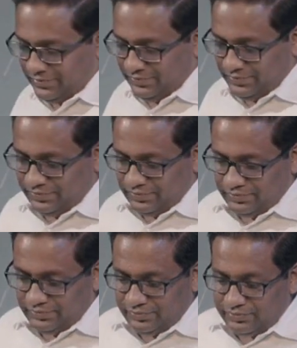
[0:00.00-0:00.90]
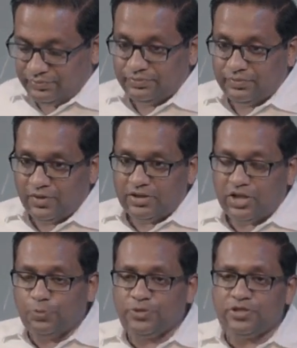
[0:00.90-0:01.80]
It helps us to remember that
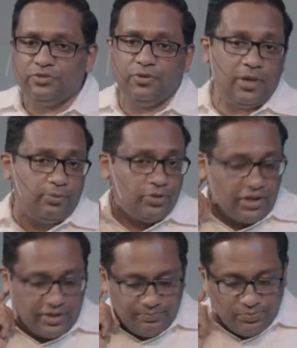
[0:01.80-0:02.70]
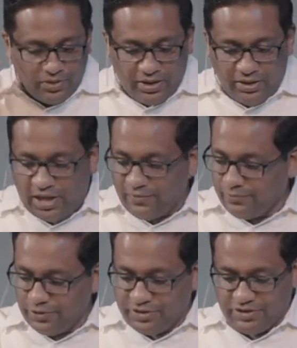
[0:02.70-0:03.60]
in that verse in James 1,
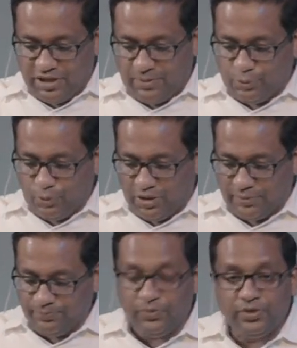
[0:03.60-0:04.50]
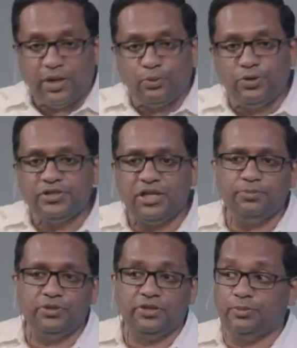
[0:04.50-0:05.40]
that word tempted can be translated
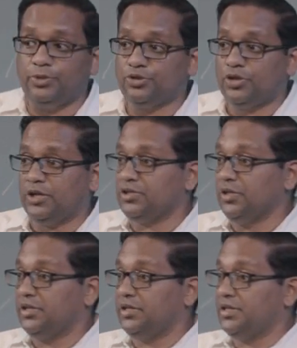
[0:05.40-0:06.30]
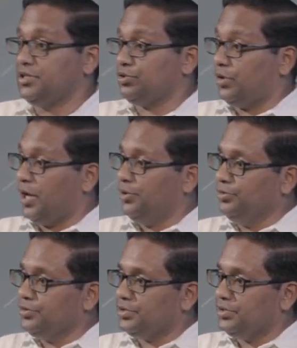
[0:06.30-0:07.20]
as trials or
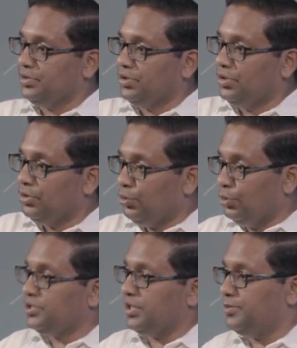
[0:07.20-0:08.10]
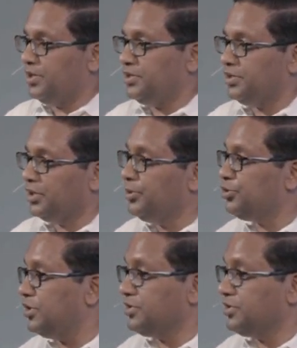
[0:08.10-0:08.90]
temptation. It can be translated both ways.